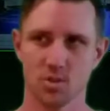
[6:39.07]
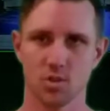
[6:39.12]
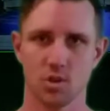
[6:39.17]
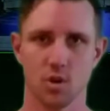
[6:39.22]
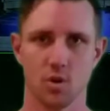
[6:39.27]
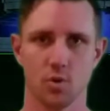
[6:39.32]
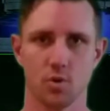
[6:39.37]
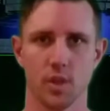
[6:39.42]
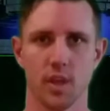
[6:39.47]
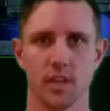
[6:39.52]

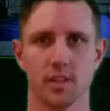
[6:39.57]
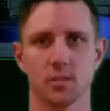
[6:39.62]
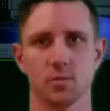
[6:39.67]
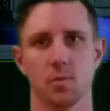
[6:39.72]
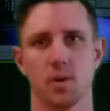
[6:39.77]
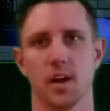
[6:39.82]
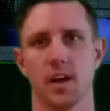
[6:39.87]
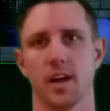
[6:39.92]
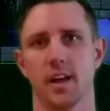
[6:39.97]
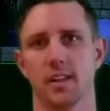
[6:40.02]
So
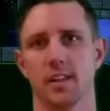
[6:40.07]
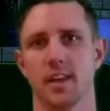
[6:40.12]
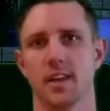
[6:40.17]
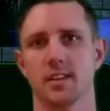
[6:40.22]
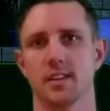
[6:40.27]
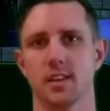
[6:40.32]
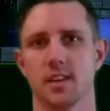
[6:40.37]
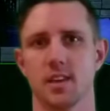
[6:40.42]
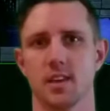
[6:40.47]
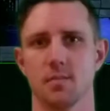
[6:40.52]
that's why I
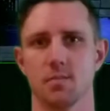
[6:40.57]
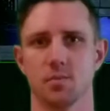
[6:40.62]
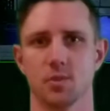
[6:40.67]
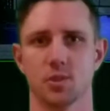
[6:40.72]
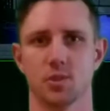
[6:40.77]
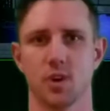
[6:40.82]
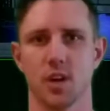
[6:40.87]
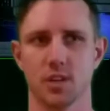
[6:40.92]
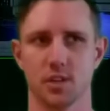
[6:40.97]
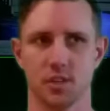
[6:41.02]
like to keep
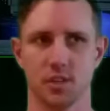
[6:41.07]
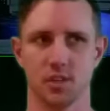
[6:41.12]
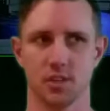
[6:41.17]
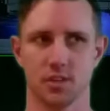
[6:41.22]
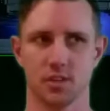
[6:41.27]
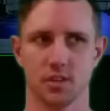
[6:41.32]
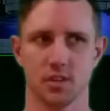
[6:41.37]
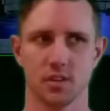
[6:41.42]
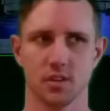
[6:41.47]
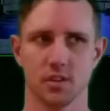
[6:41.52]

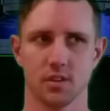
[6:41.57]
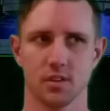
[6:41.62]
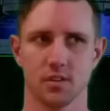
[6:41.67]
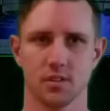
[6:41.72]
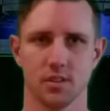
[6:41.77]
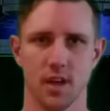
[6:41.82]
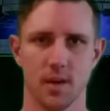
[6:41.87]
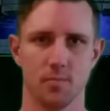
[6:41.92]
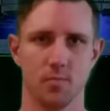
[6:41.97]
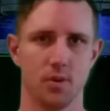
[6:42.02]
stretches
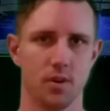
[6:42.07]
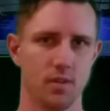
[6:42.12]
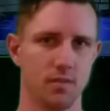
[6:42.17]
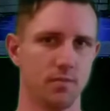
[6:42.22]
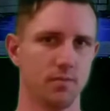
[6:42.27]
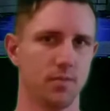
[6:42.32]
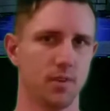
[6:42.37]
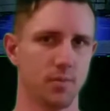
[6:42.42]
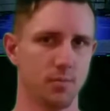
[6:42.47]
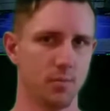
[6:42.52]

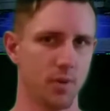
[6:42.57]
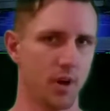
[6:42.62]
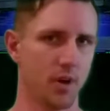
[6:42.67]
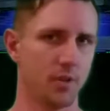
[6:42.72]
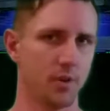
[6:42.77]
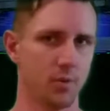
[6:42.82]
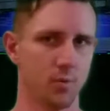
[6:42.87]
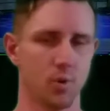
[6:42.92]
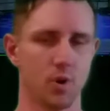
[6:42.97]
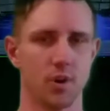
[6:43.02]
separate from
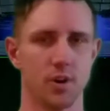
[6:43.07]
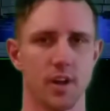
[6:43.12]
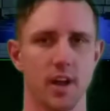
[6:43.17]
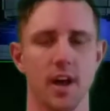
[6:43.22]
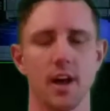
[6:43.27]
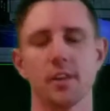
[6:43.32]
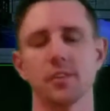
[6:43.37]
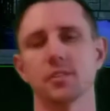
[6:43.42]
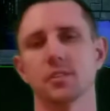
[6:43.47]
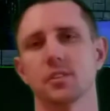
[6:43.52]
other
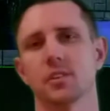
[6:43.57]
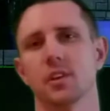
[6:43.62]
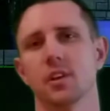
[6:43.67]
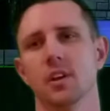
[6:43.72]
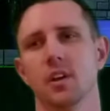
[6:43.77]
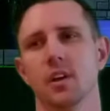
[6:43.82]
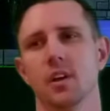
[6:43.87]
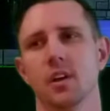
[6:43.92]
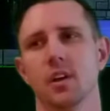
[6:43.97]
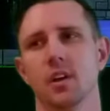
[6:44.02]
workouts,
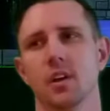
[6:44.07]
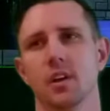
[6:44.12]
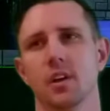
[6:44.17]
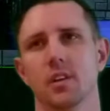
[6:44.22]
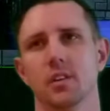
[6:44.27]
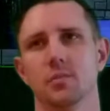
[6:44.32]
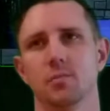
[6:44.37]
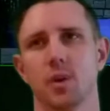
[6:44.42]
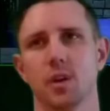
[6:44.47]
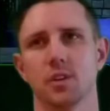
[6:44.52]

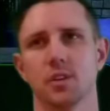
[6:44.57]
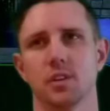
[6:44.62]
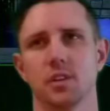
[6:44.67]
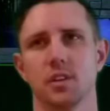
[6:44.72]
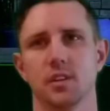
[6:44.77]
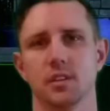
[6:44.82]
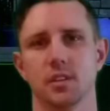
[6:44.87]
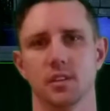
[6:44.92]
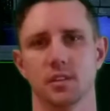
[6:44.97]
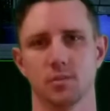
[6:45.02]

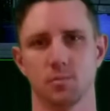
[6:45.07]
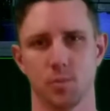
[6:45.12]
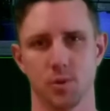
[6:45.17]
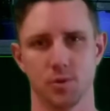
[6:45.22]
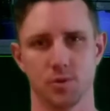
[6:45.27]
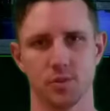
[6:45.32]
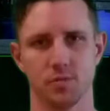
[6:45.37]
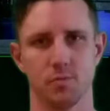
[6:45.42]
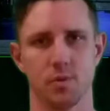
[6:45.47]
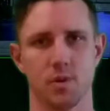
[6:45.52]
especially since
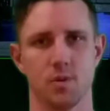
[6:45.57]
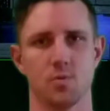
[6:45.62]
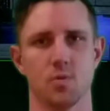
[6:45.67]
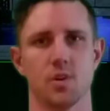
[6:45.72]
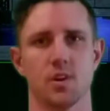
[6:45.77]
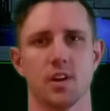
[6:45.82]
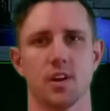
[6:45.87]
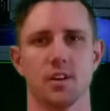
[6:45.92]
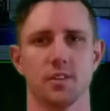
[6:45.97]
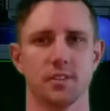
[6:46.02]
most of my
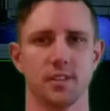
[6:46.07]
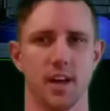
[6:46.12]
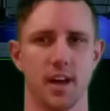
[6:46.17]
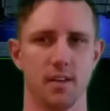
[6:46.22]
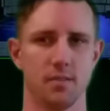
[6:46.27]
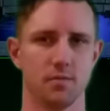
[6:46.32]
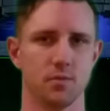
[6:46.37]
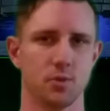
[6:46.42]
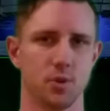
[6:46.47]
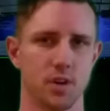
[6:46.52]
workouts
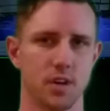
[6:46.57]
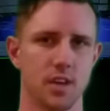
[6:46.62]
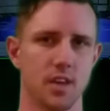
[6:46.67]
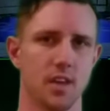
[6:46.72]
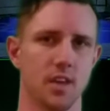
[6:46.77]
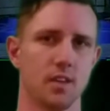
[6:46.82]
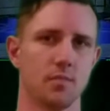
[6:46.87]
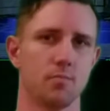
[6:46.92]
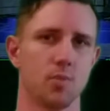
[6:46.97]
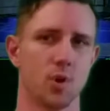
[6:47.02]
have
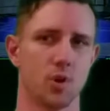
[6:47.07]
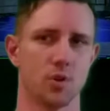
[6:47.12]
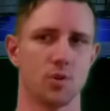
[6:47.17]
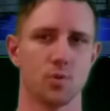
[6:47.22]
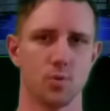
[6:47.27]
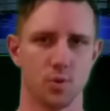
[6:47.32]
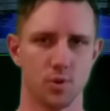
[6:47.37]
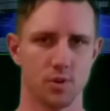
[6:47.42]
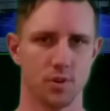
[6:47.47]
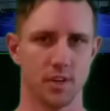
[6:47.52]
tricking,
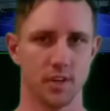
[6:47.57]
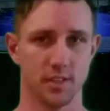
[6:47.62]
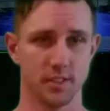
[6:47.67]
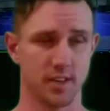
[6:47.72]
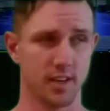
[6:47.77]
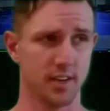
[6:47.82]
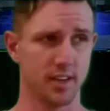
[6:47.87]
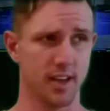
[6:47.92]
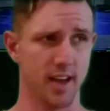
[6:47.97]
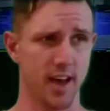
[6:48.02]
parkour, and
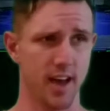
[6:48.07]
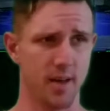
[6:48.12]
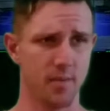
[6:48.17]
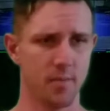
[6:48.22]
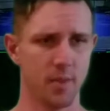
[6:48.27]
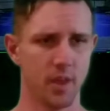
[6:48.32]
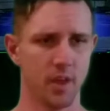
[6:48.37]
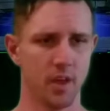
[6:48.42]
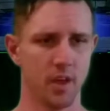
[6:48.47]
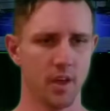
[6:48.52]
things like that
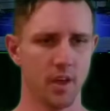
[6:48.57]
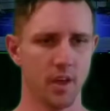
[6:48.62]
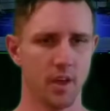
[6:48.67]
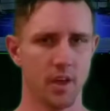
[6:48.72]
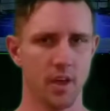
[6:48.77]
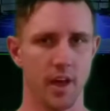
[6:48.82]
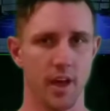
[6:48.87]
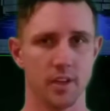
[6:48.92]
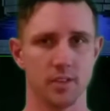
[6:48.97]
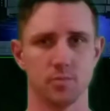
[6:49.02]

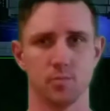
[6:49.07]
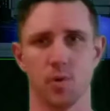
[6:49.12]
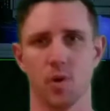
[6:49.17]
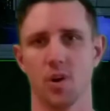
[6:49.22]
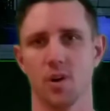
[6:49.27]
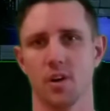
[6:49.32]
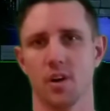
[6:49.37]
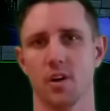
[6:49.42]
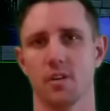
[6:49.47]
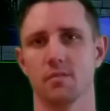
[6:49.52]
as
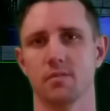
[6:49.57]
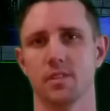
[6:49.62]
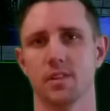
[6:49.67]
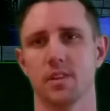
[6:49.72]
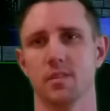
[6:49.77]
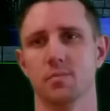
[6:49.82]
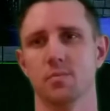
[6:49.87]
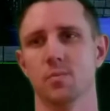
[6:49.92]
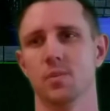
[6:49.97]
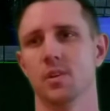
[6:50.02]
part of
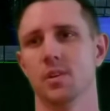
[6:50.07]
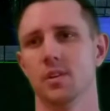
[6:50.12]
them.